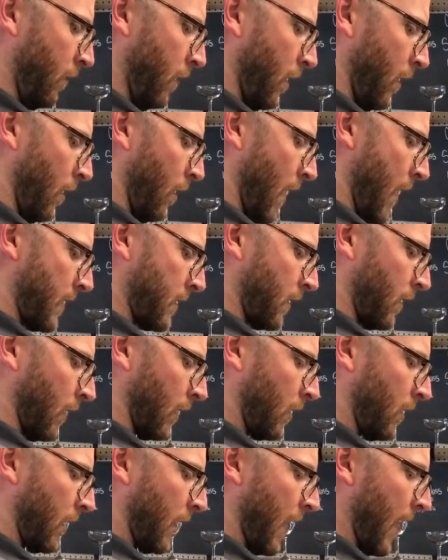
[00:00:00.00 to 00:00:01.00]
We don't ask you to
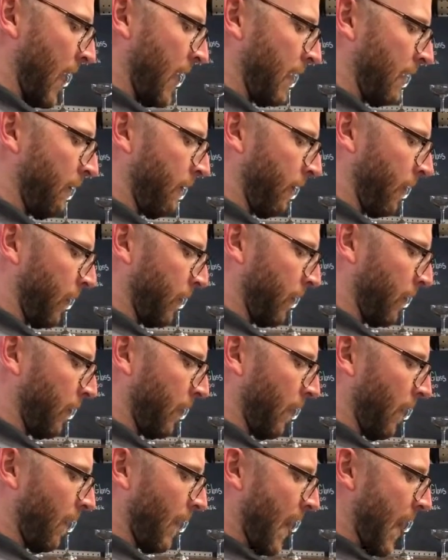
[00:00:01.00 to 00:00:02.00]
clean it any further
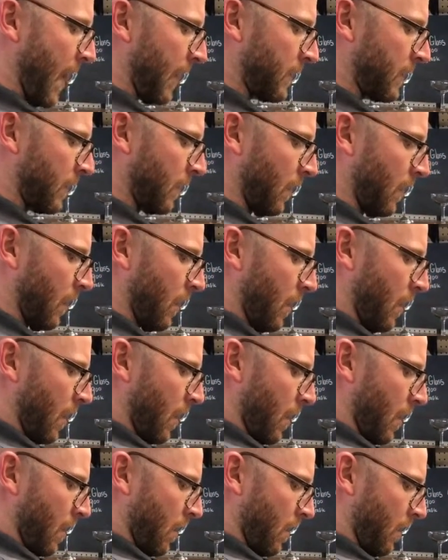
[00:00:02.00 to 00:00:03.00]
than that.
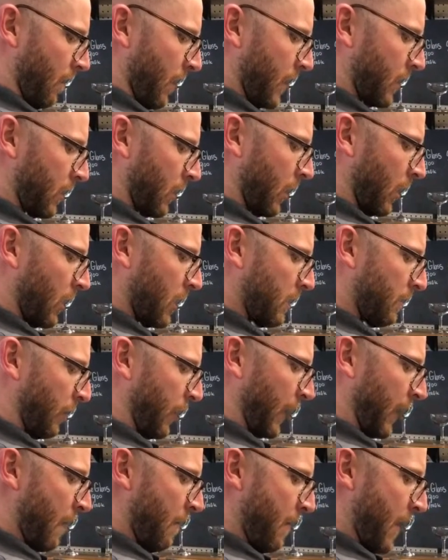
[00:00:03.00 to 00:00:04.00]
So you can just
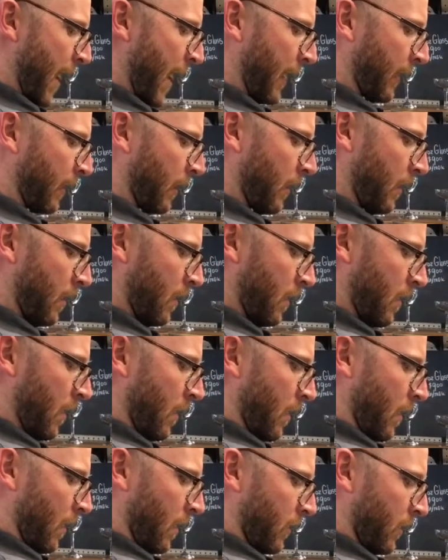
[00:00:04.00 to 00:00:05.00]
bring it back
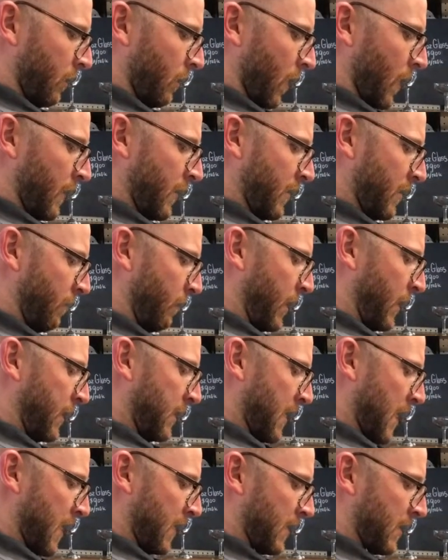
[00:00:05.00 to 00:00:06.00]
to us. We
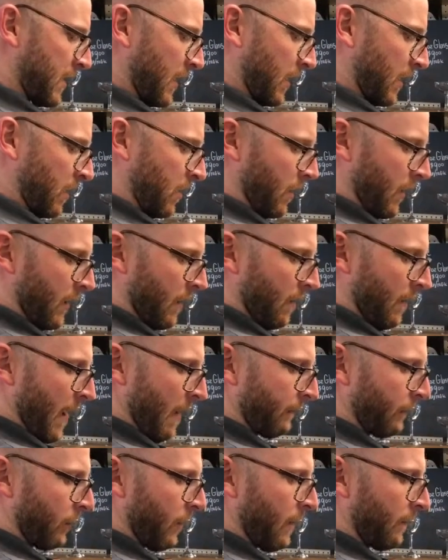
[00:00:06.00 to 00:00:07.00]
test and clean them
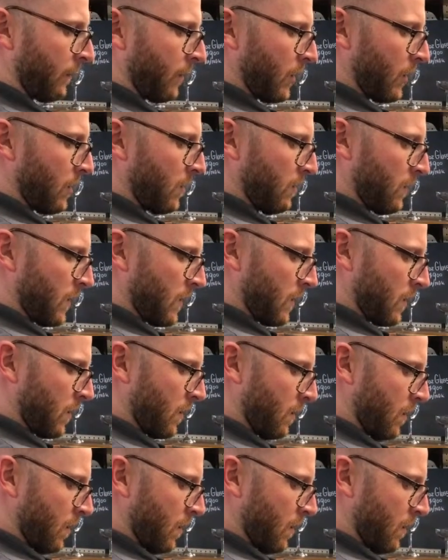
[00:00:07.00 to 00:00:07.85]
after every use.